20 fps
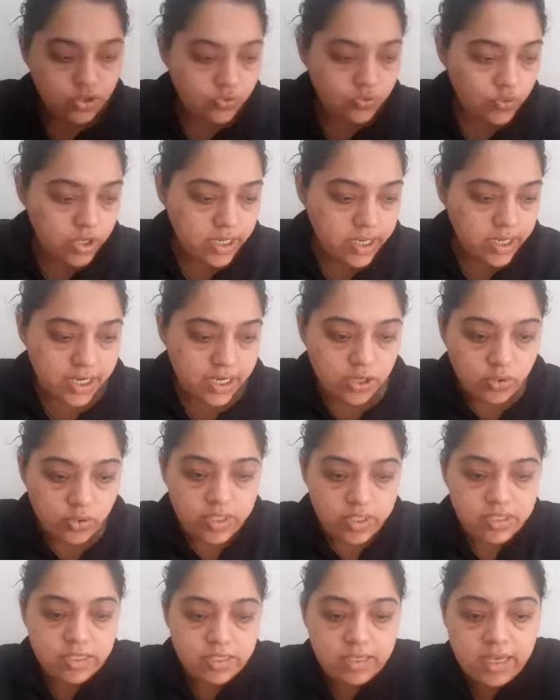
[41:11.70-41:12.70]
so what I'll do
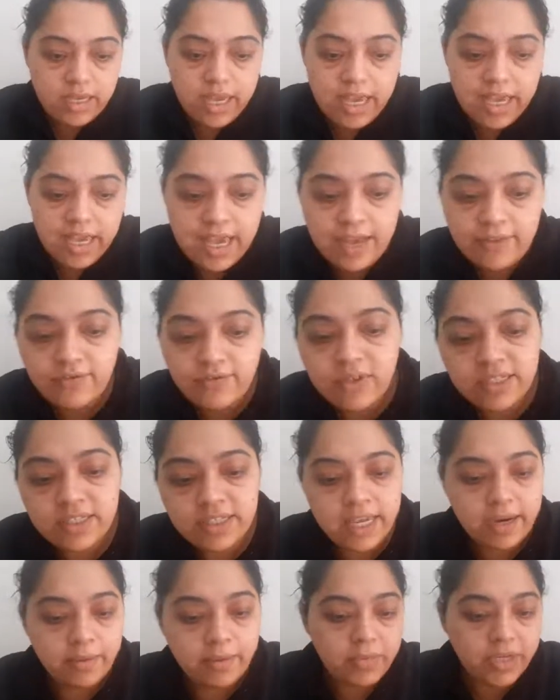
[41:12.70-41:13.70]
is, I have this
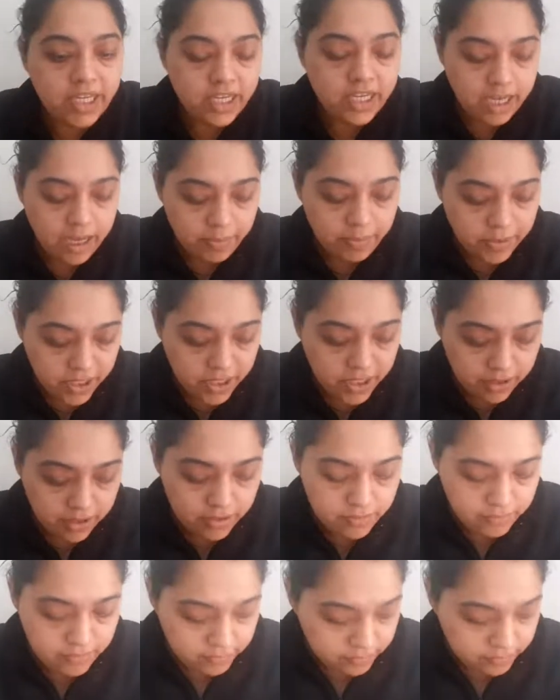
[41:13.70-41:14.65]
empty cup here.